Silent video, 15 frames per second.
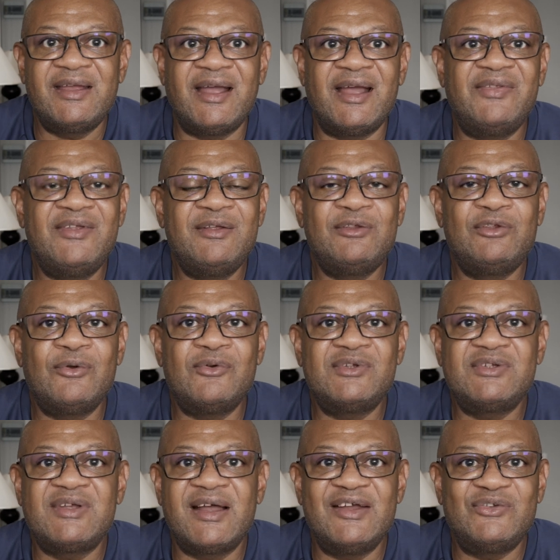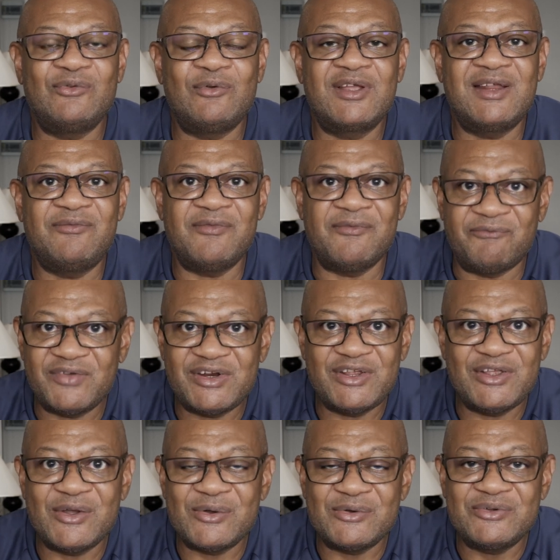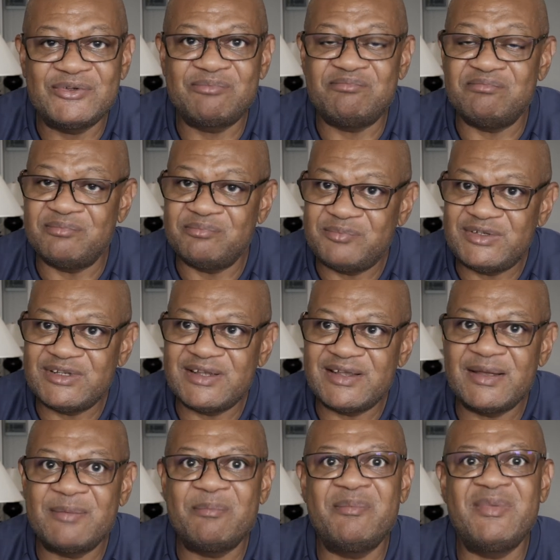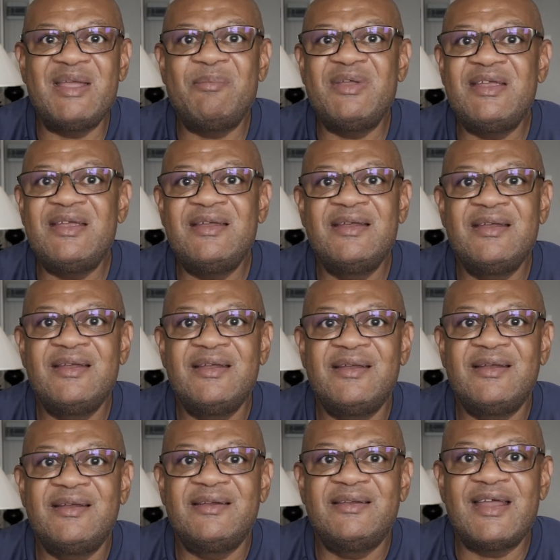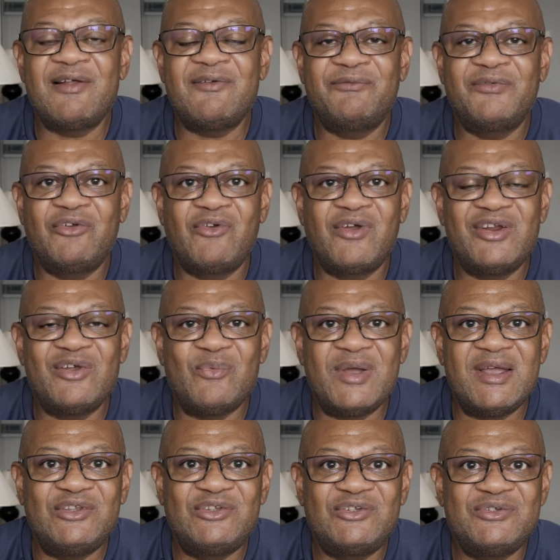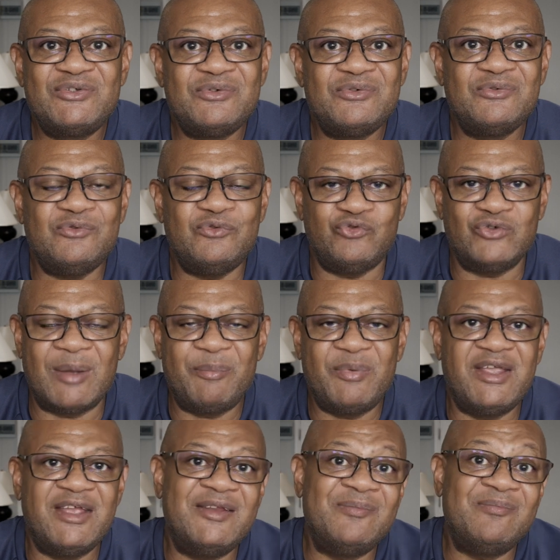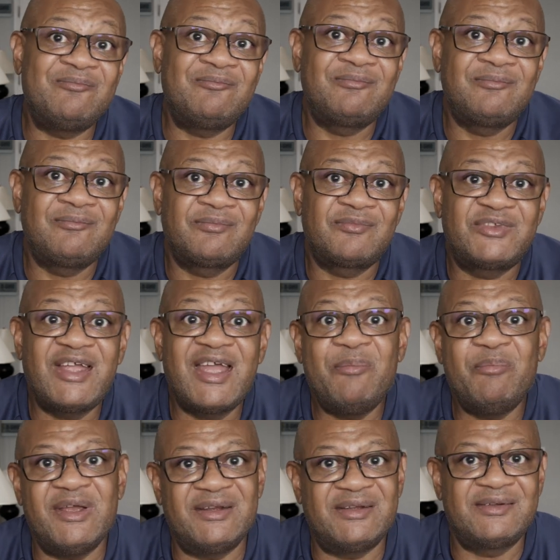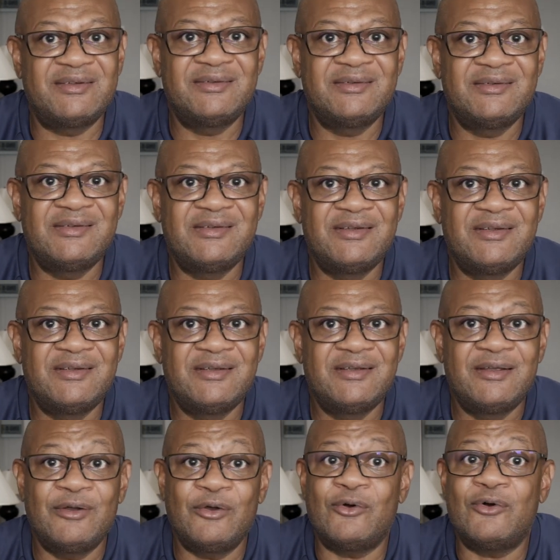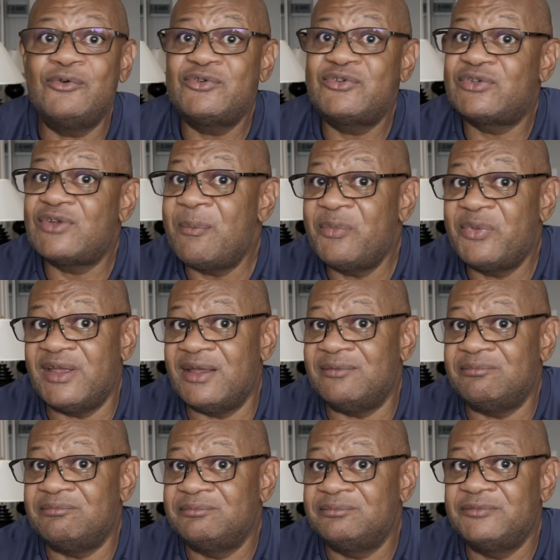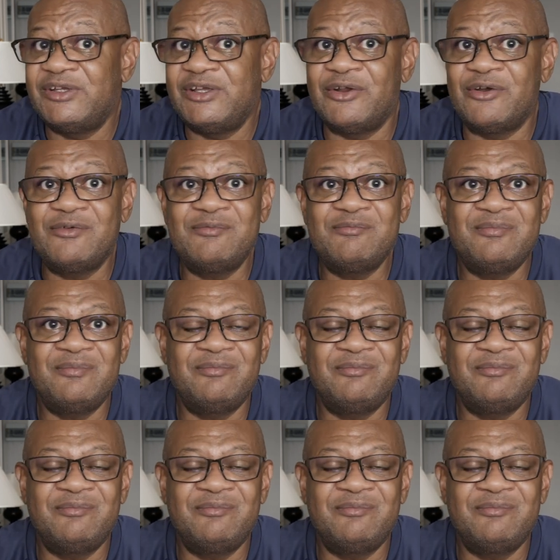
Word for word: I think those guys were looking for videos. Yeah, maybe they'll figure out a way to drop in 10-bit or something, you know?